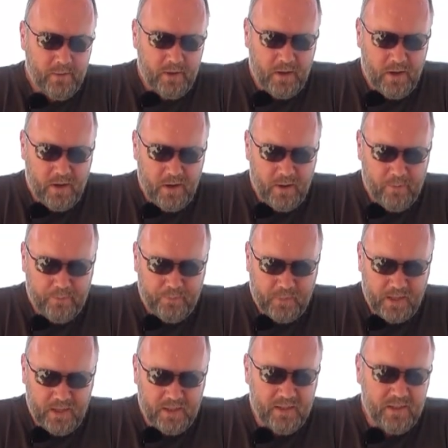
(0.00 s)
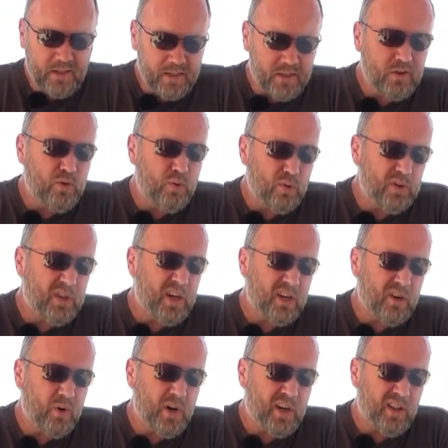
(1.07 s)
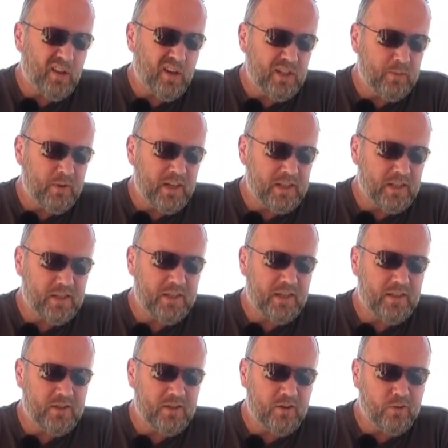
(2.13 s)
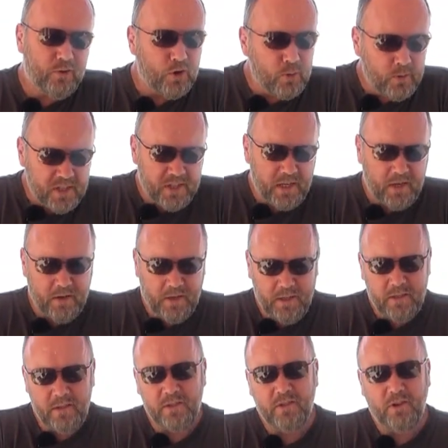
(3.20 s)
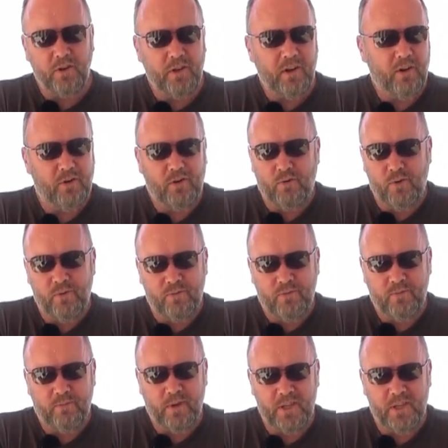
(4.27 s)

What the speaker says: It does cool down quite a lot, but as I said, there's no thermostat on it. It's only on or off.